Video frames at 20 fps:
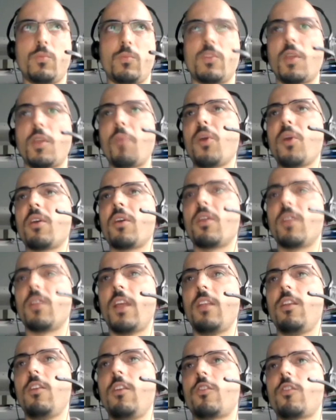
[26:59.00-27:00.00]
typical
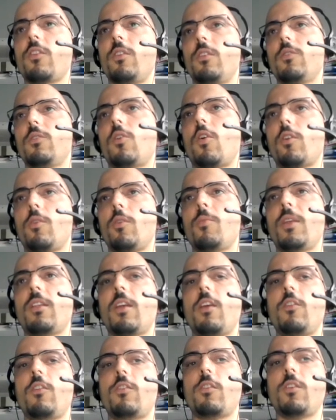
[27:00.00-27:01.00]
initial
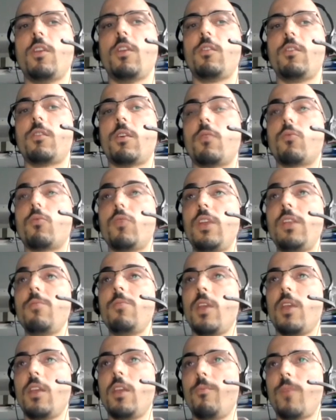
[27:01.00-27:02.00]
documentation is a
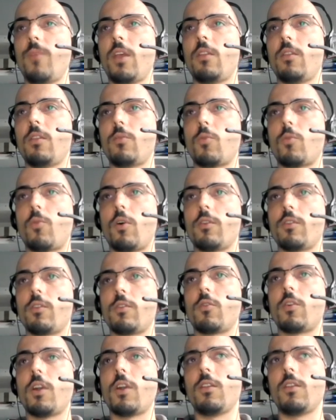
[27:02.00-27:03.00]
README in the
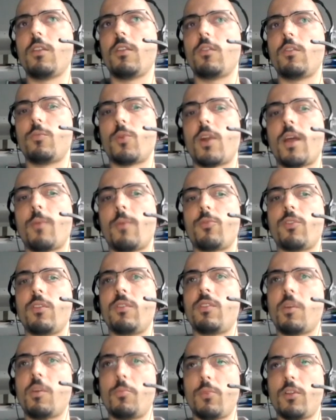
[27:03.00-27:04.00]
repository, and this is perhaps the
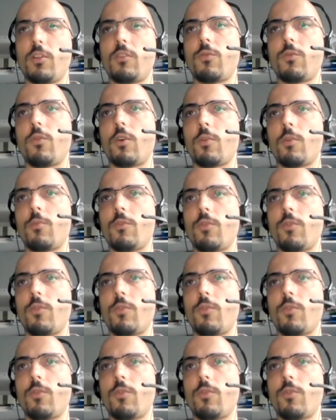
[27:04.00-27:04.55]
simplest form